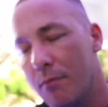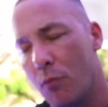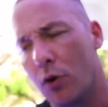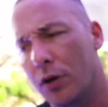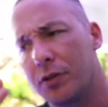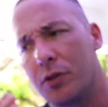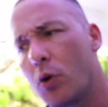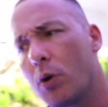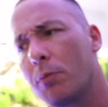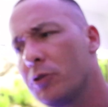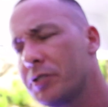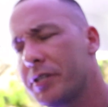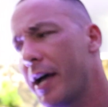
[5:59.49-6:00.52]
more
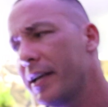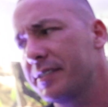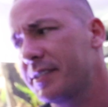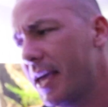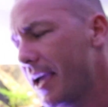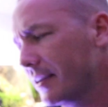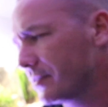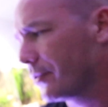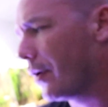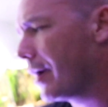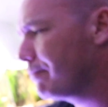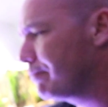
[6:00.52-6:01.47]
normal sized tanks. So I